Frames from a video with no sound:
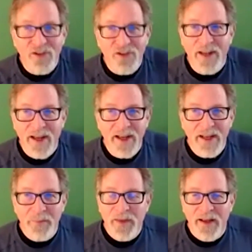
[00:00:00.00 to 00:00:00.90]
your day.
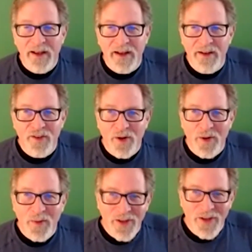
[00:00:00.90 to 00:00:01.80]
And so it
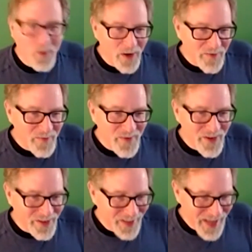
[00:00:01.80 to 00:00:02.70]
was like, one of them
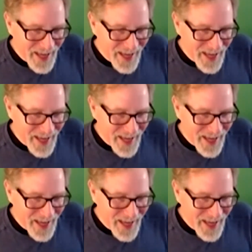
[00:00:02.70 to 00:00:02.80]
was